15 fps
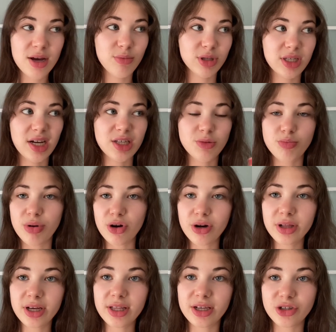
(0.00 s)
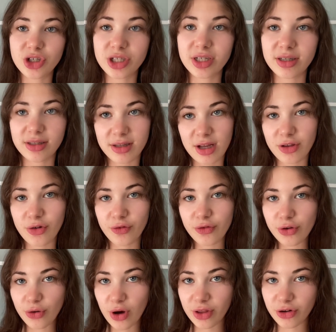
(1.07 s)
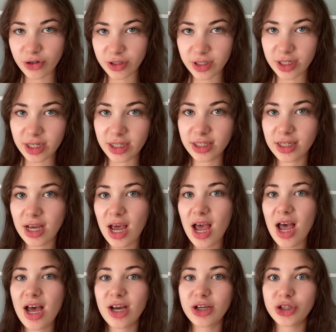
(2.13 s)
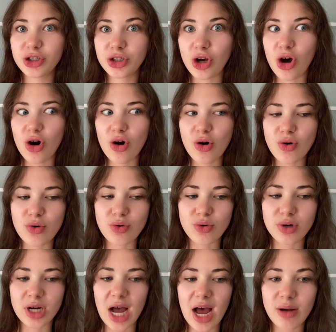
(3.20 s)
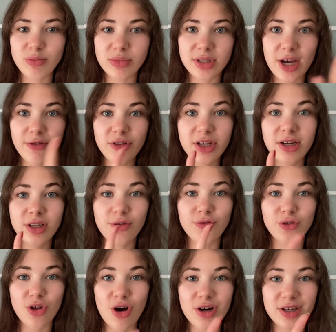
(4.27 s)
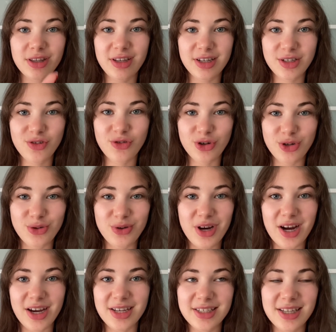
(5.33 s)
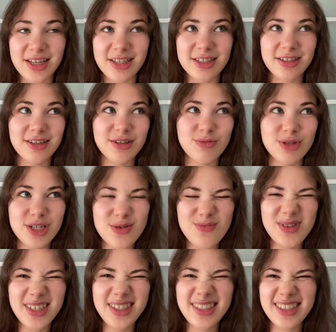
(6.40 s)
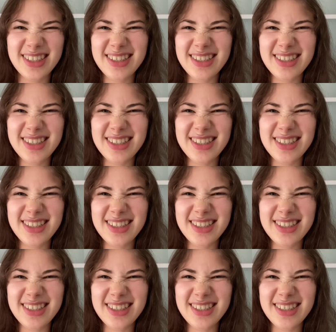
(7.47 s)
besides Berlin and just another few other cities. So I'm definitely gonna vlog this for you guys and it's gonna be amazing.